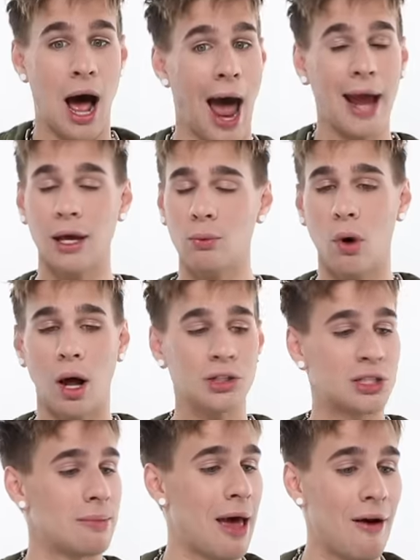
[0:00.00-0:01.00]
I could
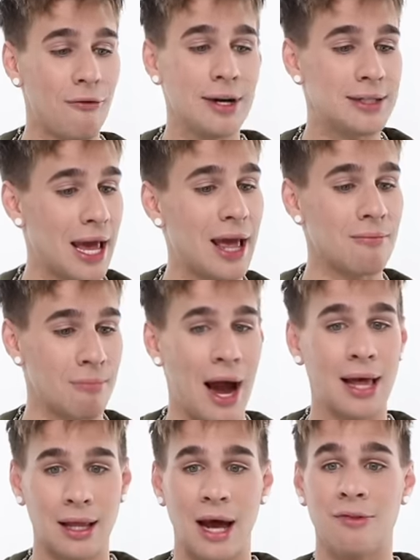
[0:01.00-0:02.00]
watch them every day of
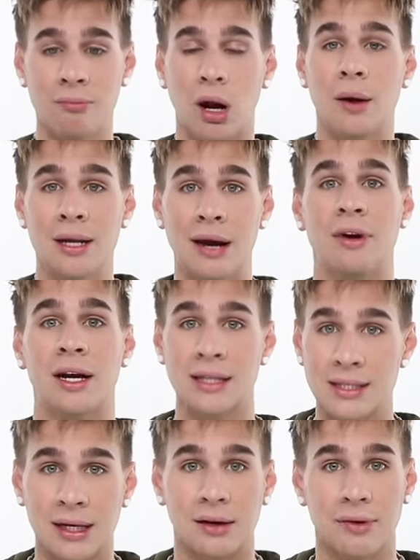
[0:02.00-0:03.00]
my life and probably never get
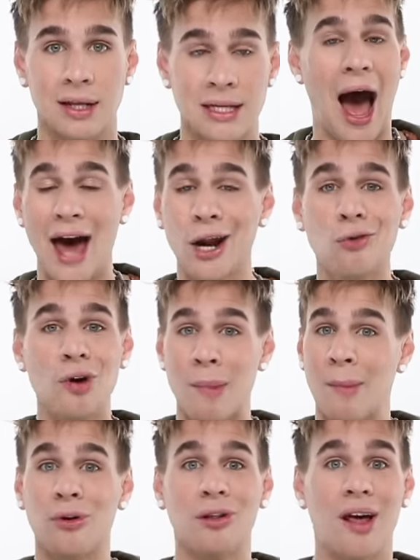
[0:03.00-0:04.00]
sick of it. I don't
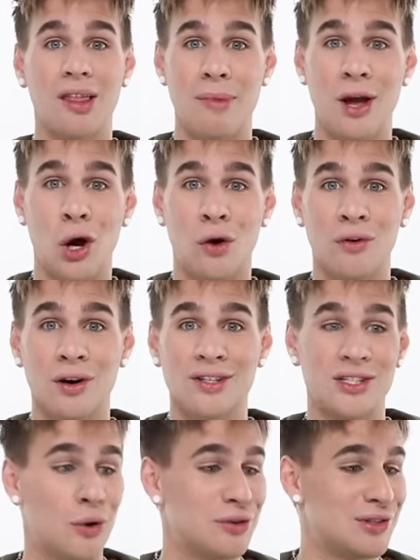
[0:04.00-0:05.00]
remember a lot of the makeovers,
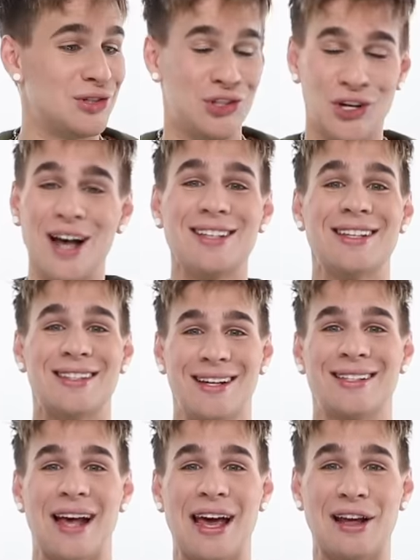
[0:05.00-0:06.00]
so it's just as
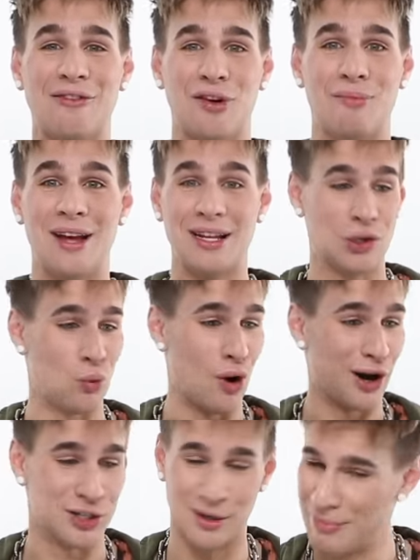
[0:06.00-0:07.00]
exciting for me to
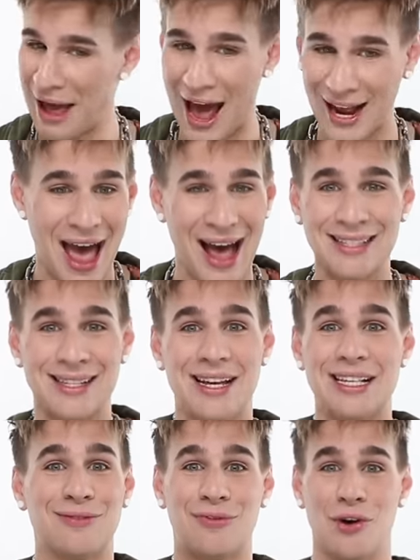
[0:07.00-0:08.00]
watch it back as it
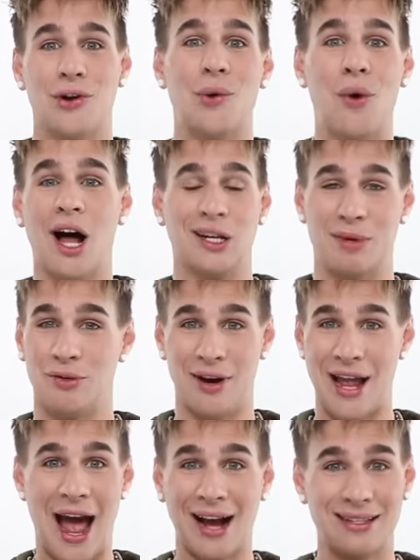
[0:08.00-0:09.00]
is for you to watch me
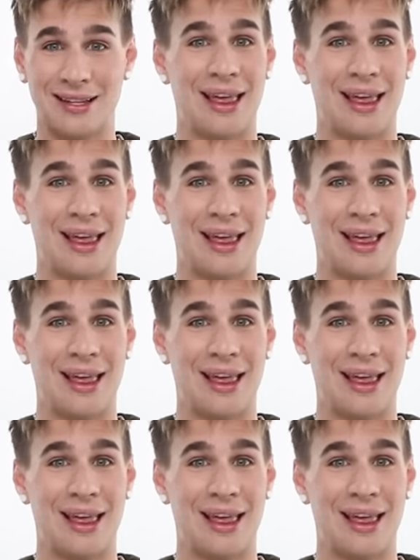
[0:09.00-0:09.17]
react to